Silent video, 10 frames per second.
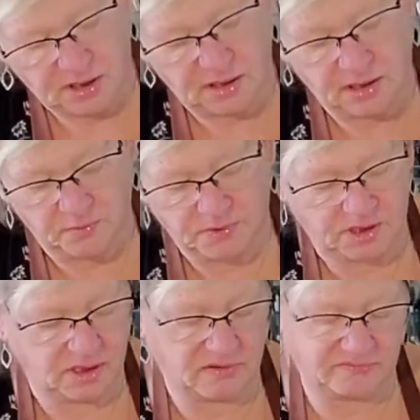And we
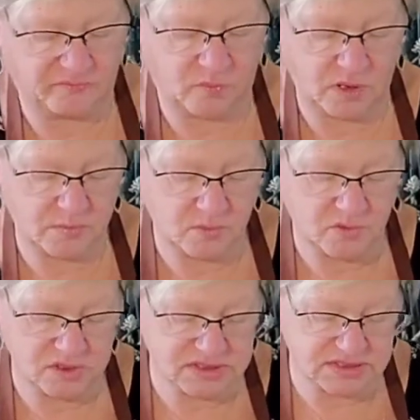have one
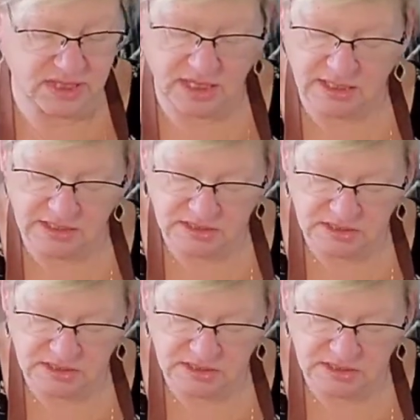more side